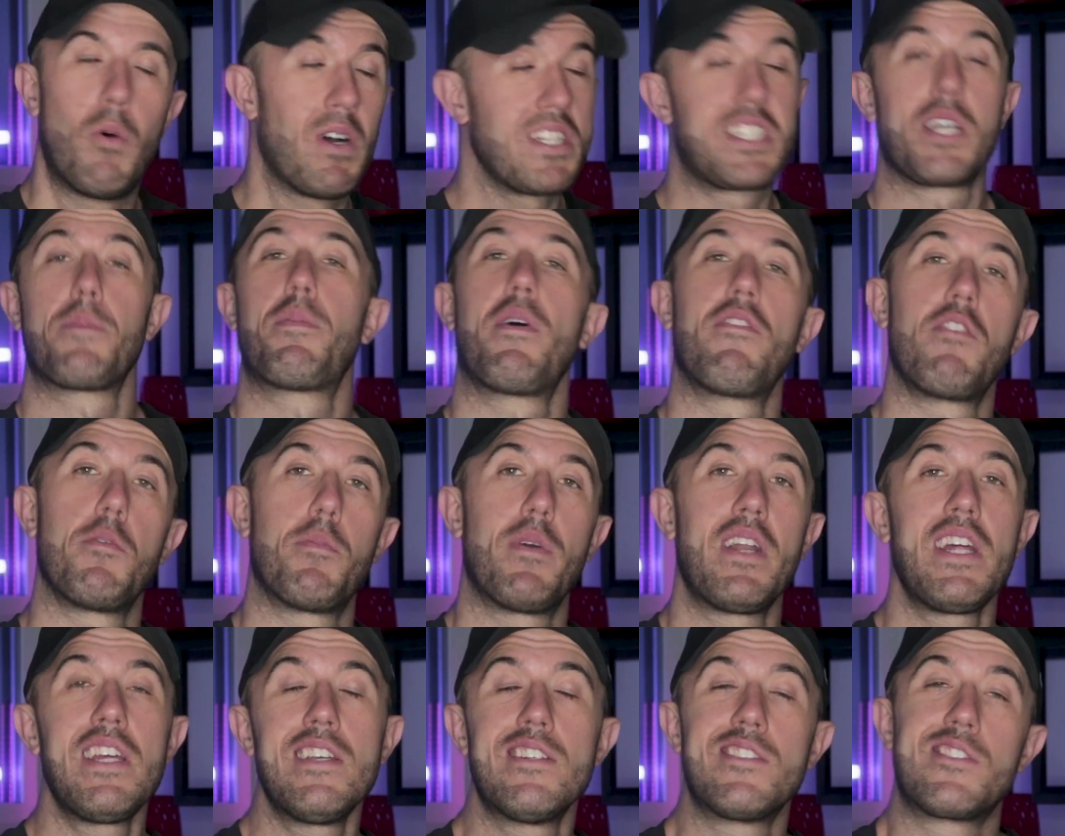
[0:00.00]
What's up,
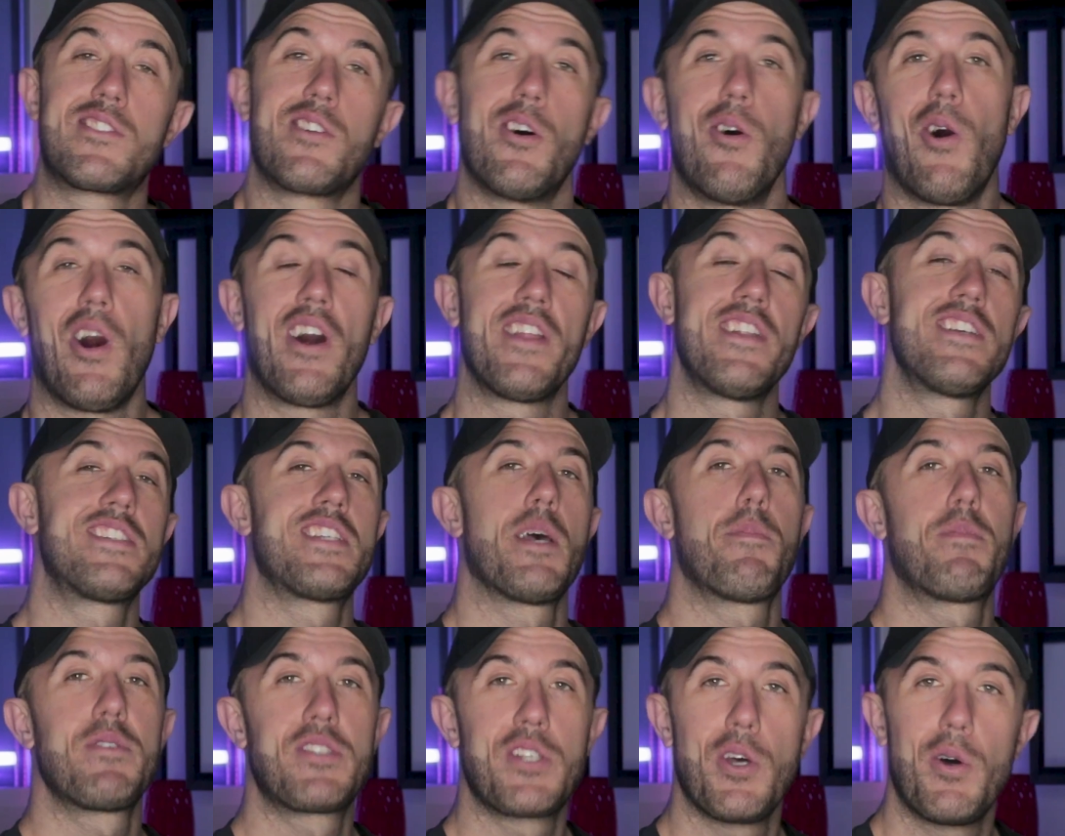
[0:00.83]
everybody? So on this
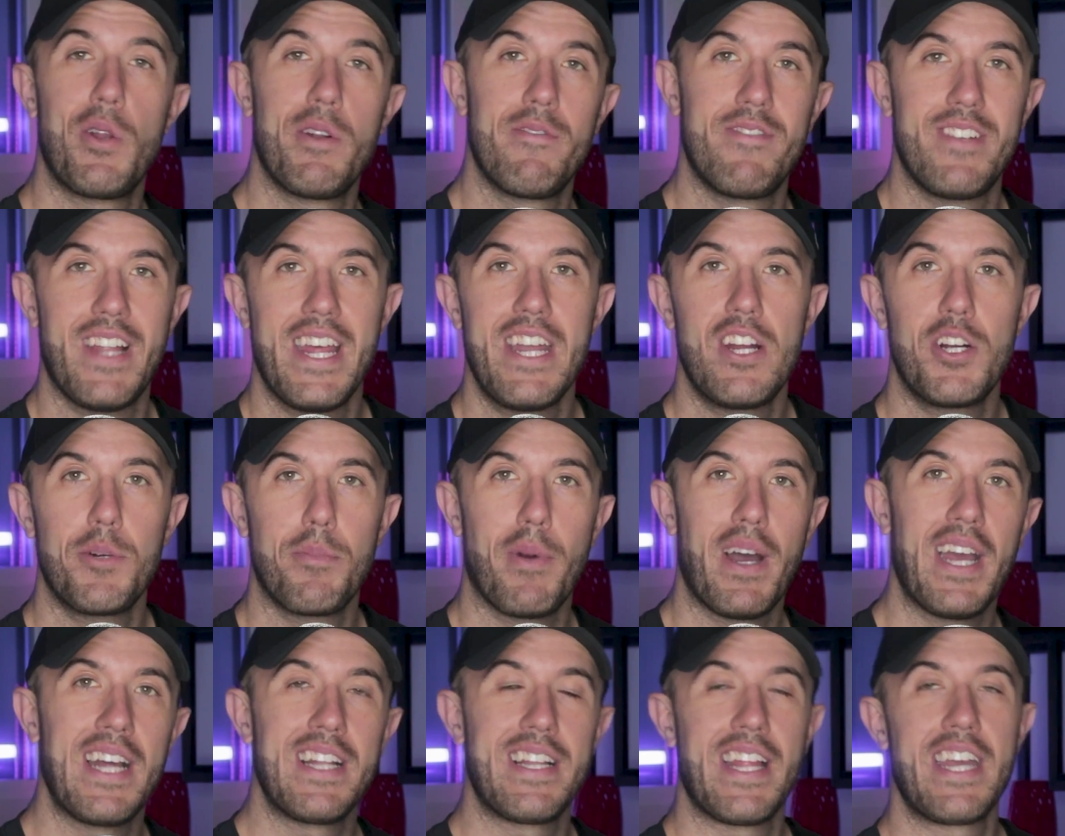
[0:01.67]
episode of Layer
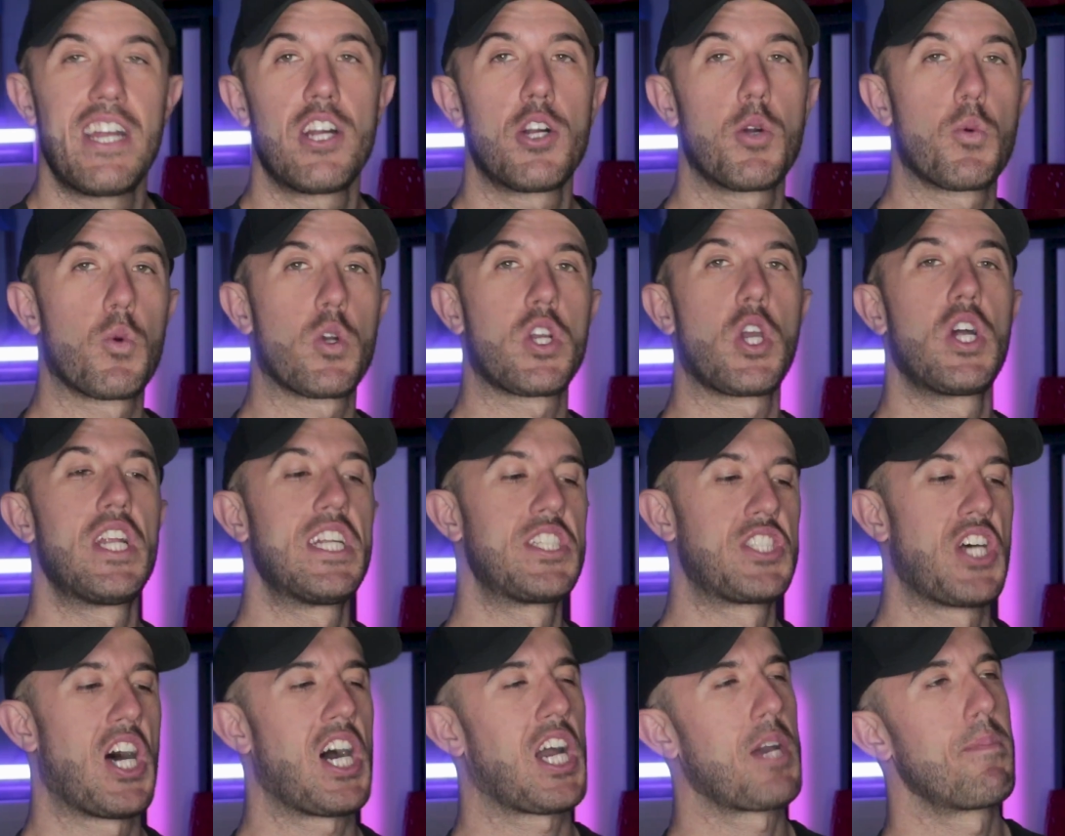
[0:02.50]
by Layer, we're going
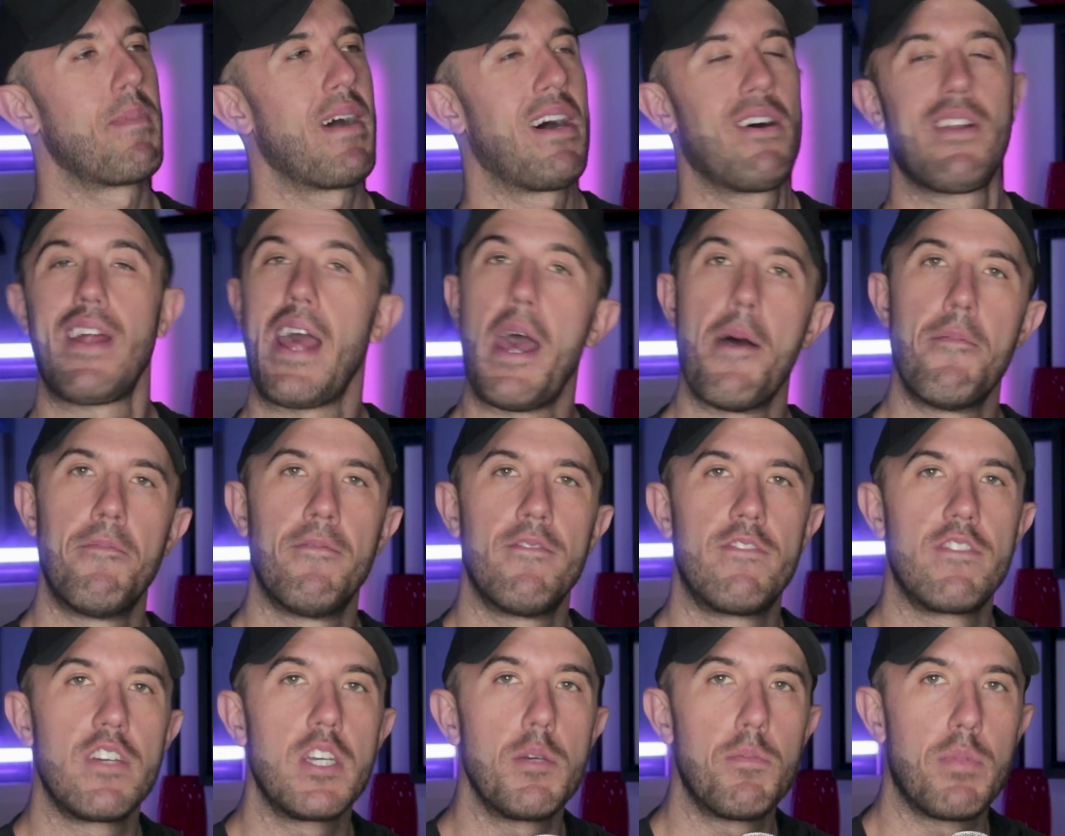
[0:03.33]
to talk about
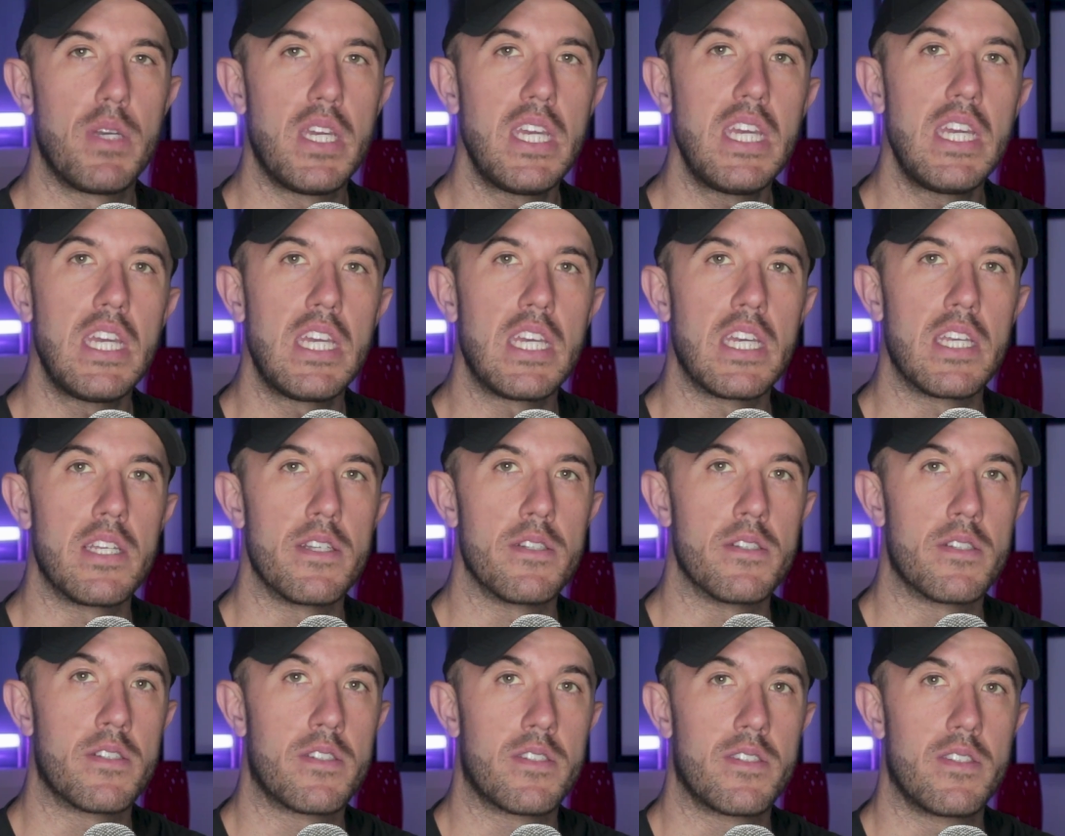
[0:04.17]

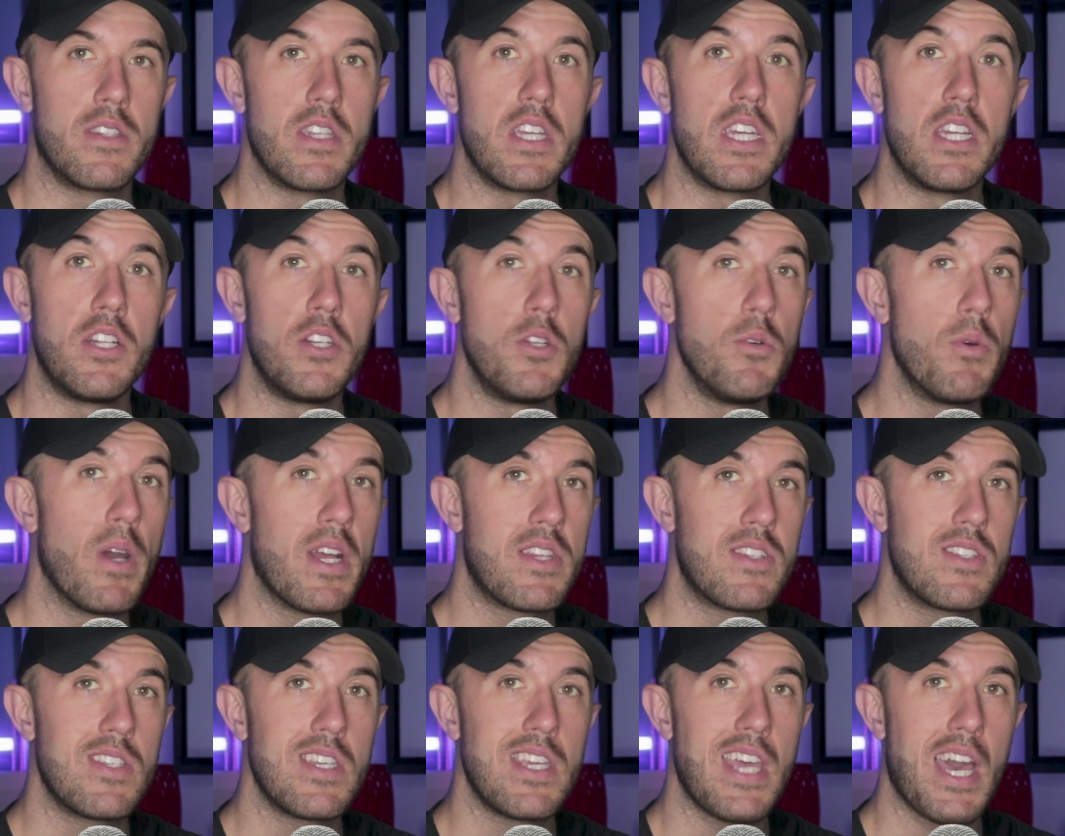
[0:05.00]
MVPs, the new
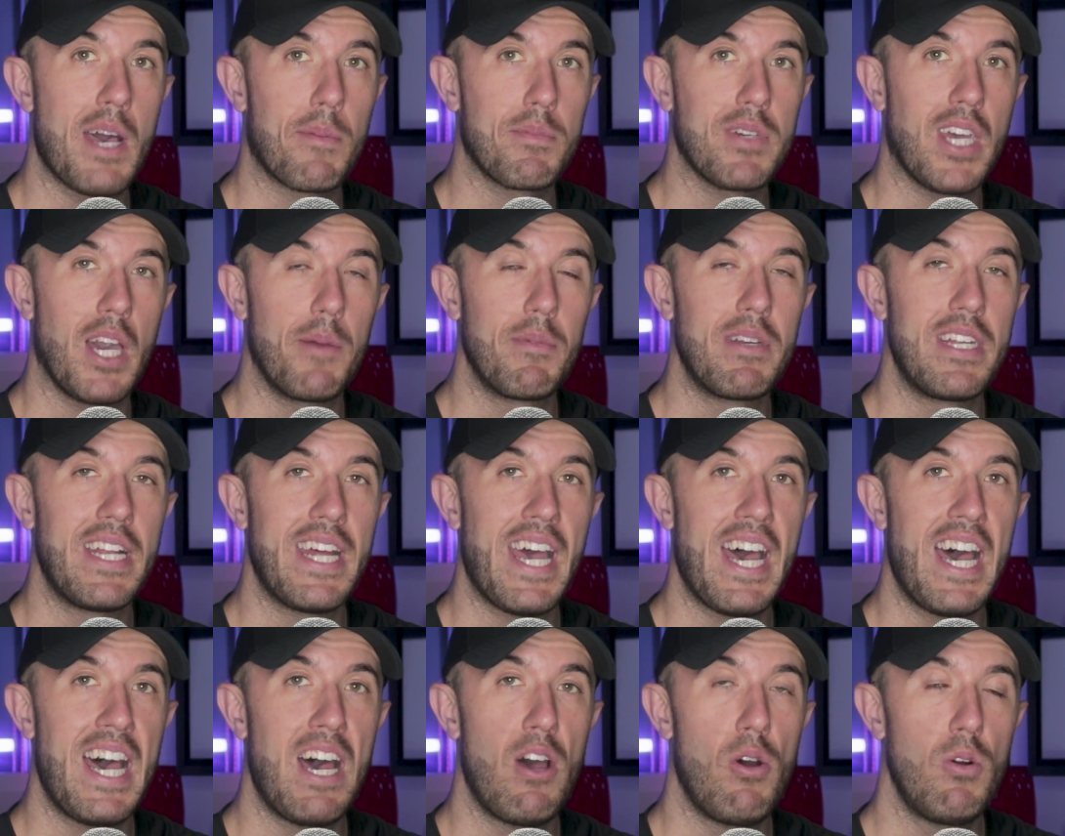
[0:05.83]
Etsy app coming
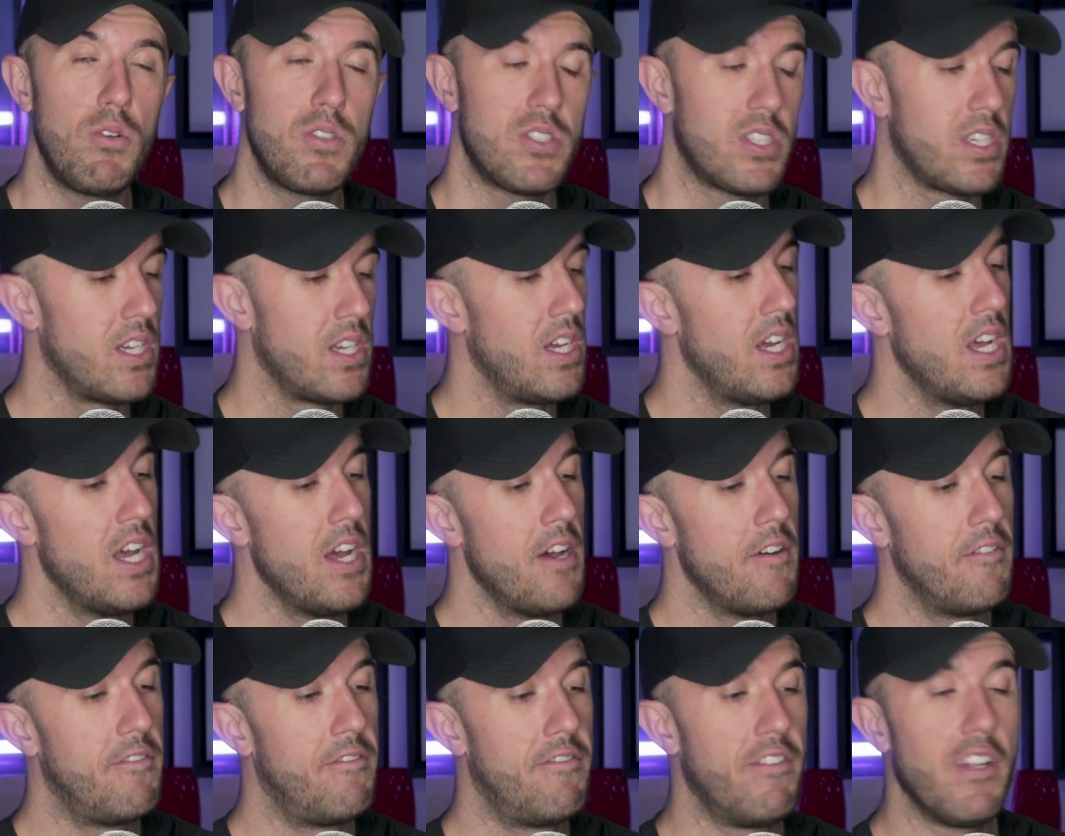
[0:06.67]
out,
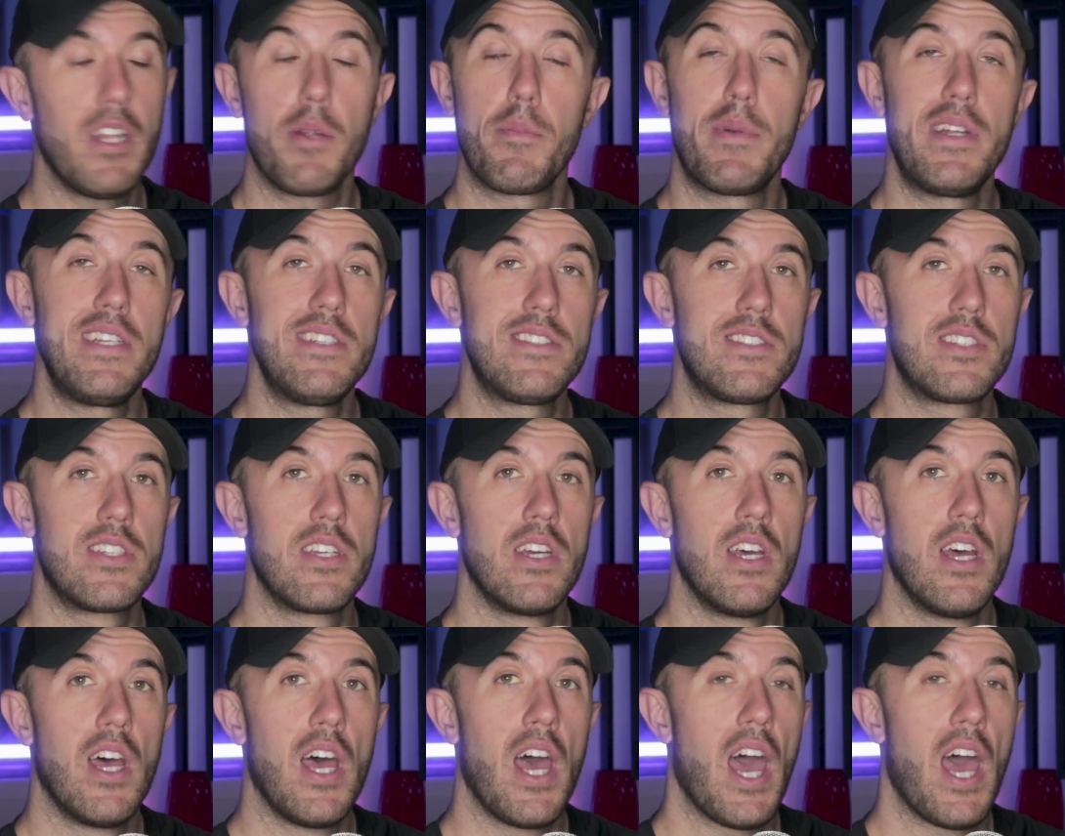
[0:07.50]
Filament,